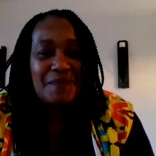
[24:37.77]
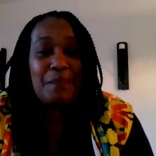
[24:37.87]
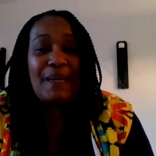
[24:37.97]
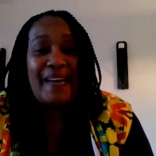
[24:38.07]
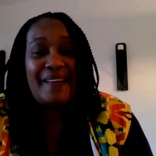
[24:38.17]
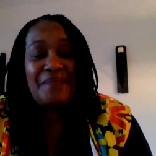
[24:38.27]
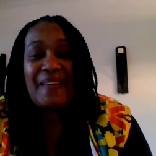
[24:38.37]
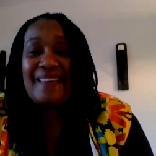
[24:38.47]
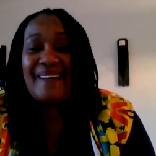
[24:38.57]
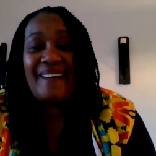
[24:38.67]
But I
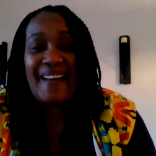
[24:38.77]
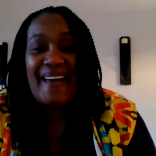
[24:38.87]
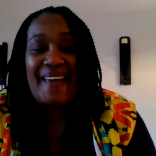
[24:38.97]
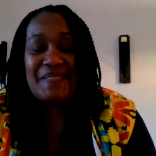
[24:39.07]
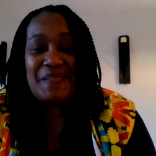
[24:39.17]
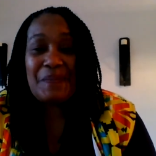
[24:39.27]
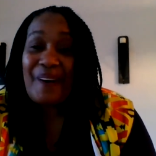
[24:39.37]
thank God I have some